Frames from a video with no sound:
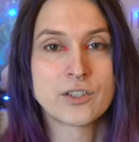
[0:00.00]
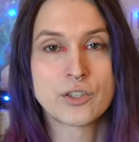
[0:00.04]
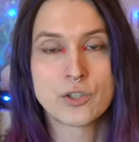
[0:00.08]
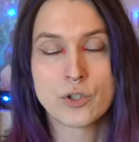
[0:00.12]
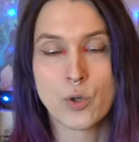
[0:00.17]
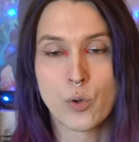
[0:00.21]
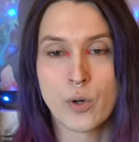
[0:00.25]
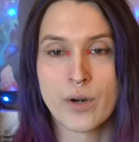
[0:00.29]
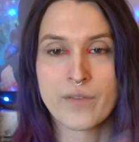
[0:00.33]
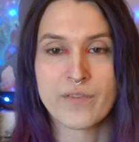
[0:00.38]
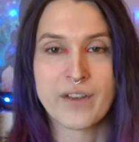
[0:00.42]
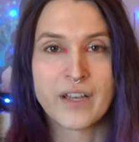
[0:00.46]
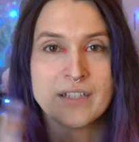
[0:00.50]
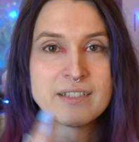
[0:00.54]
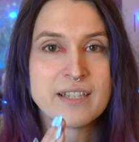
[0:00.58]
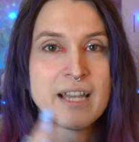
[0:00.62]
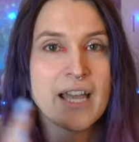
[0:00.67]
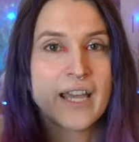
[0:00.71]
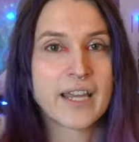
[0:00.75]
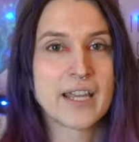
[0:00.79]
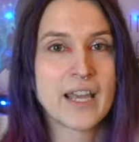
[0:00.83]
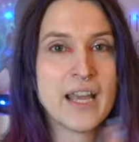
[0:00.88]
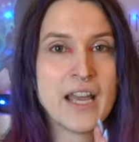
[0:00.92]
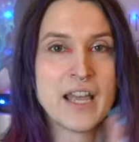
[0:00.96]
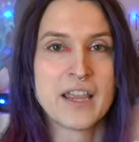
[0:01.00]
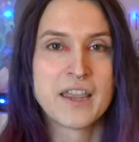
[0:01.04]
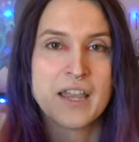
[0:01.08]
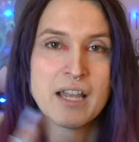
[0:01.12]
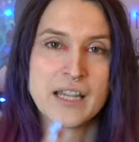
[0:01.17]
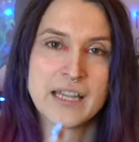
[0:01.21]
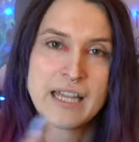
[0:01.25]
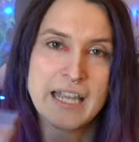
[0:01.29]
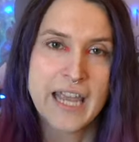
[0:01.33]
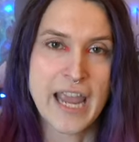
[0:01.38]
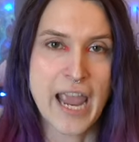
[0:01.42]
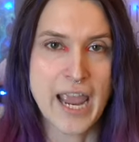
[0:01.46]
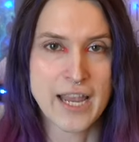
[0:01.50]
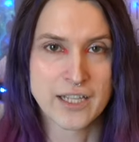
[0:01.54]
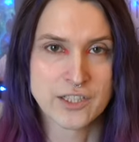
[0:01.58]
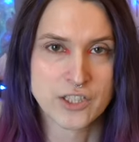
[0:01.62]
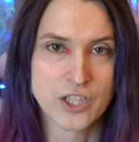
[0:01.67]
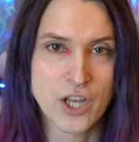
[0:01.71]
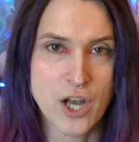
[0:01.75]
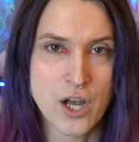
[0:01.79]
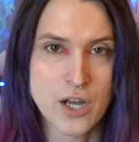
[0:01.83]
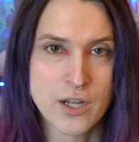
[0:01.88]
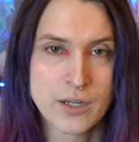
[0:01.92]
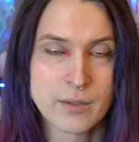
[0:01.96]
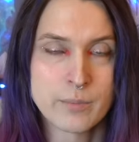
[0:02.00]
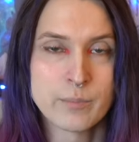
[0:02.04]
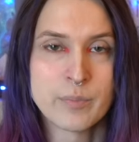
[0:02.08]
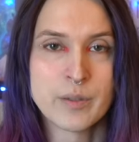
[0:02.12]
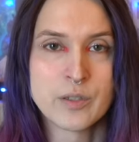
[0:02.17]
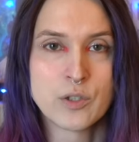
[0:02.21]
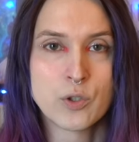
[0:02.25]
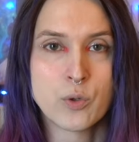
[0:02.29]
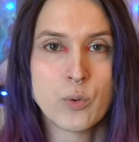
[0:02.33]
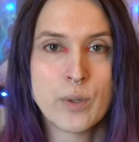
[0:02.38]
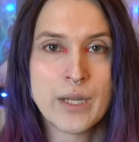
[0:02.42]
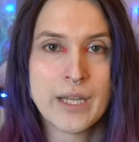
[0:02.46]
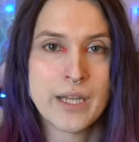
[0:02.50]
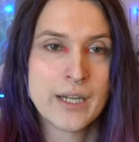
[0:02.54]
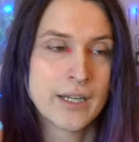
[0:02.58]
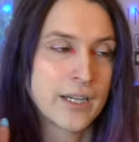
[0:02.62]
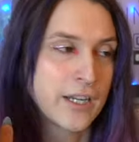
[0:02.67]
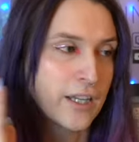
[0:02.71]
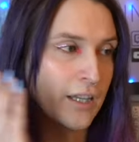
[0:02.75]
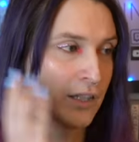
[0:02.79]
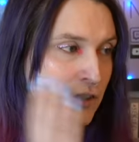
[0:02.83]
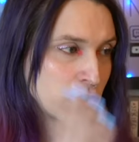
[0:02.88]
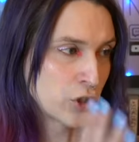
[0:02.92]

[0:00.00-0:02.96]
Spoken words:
sort of as like the liaison between